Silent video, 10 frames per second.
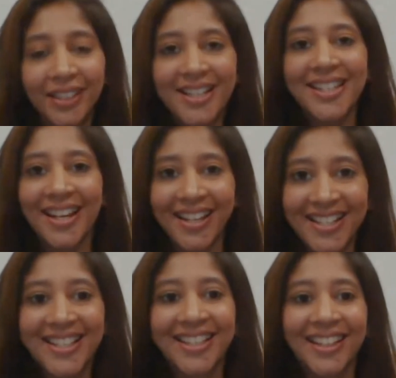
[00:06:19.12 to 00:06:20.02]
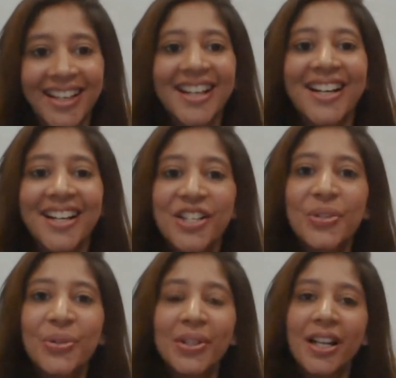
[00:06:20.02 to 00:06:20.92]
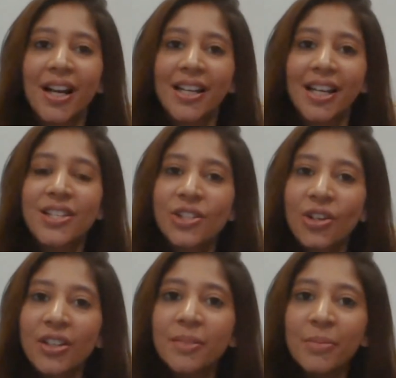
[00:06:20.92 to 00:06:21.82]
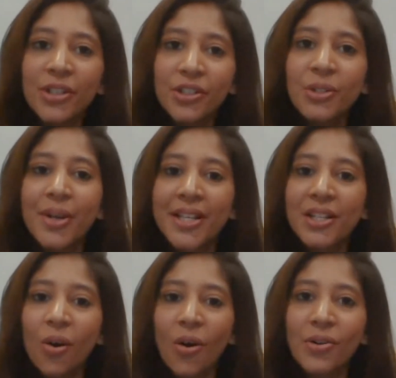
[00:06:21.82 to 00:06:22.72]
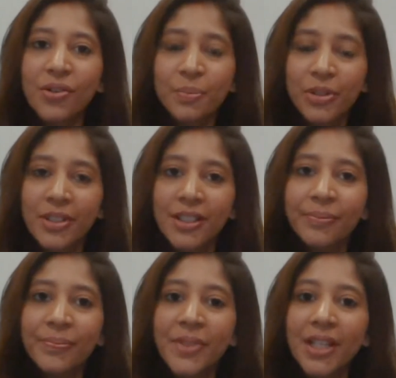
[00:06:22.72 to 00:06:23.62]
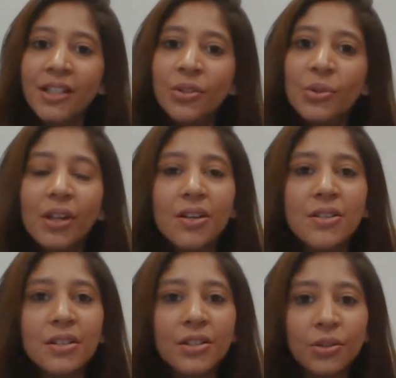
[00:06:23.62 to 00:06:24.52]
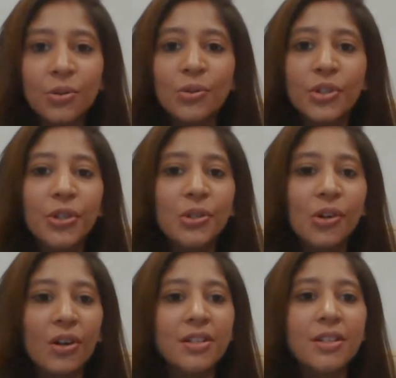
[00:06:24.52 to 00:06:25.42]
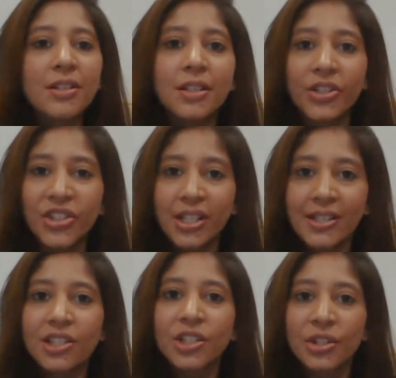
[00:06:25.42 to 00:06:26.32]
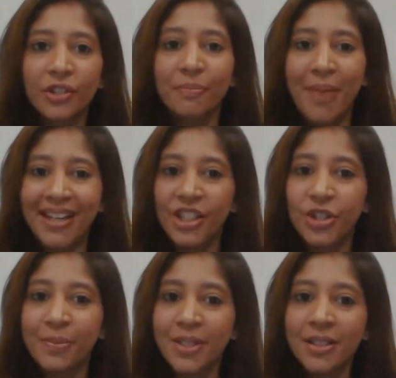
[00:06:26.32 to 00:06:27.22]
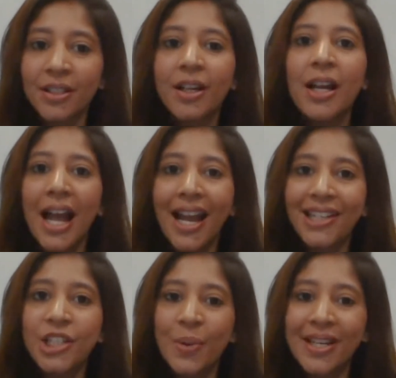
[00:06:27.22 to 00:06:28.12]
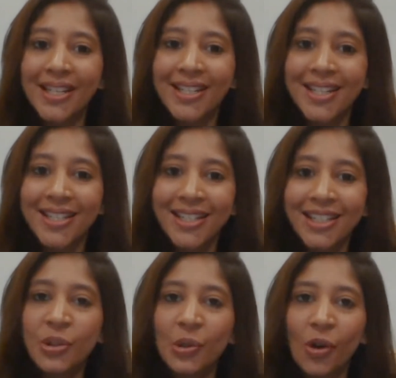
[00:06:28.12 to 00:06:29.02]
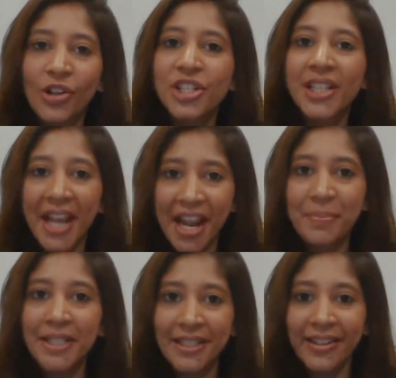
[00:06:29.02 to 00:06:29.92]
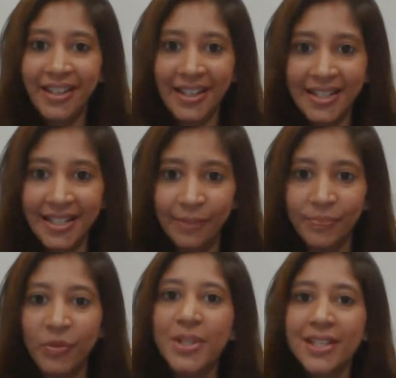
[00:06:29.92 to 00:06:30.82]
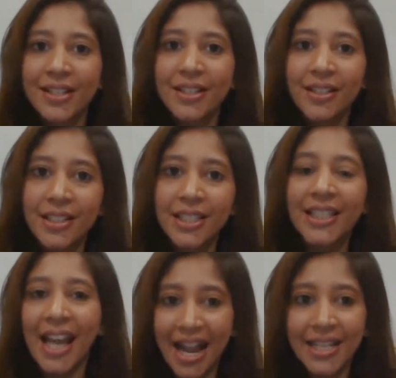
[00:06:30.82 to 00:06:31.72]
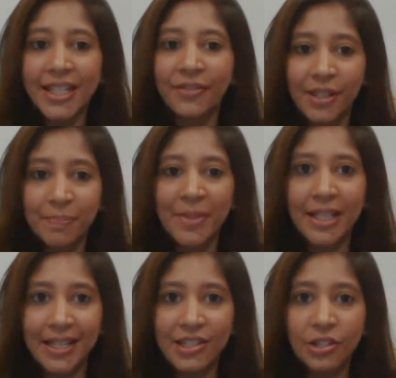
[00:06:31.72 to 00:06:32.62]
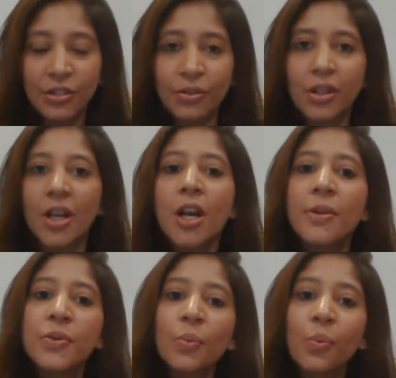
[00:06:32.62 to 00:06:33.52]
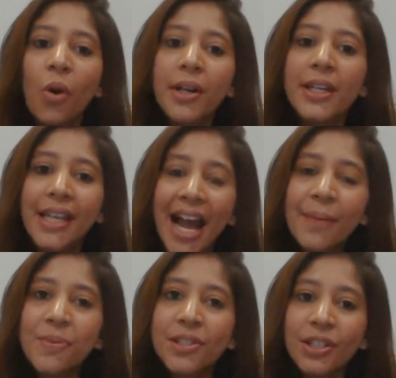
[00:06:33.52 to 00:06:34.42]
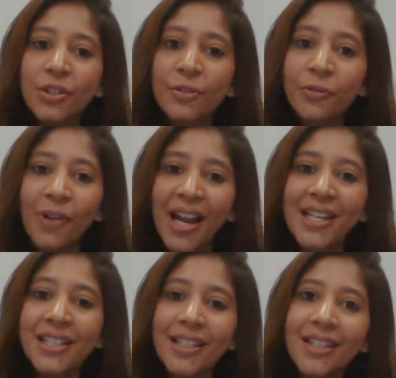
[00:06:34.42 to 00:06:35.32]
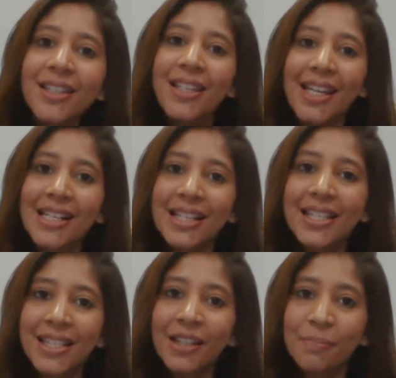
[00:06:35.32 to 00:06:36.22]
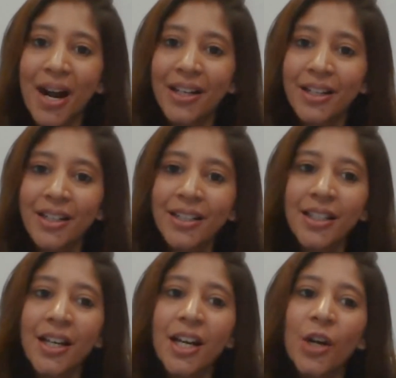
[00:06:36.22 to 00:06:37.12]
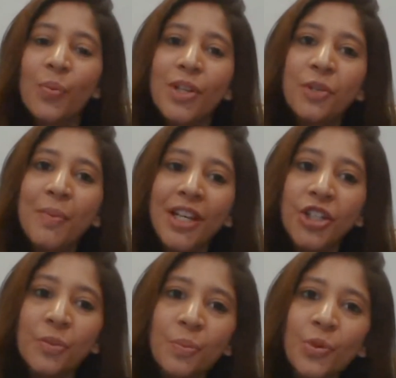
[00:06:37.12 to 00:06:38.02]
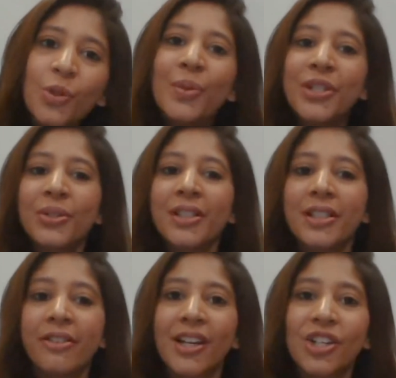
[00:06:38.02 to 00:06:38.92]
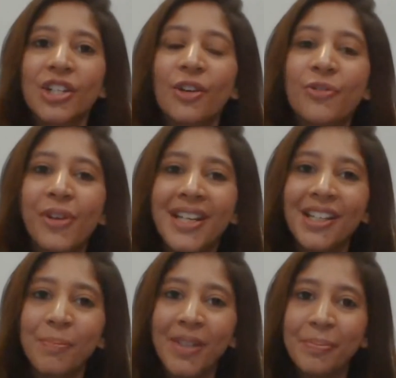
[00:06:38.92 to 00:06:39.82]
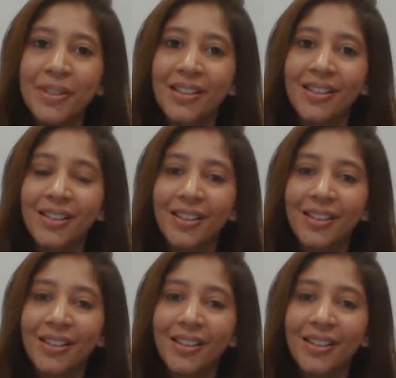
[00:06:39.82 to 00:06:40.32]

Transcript: That's nice. So let's talk about you as an entrepreneur. In two thousand two, you launched the Synergy Institute of Management, and in twenty sixteen, you launched M D E E C, which is a learning and development institute. So what gaps did you find in the existing market which made you move into the direction of training people?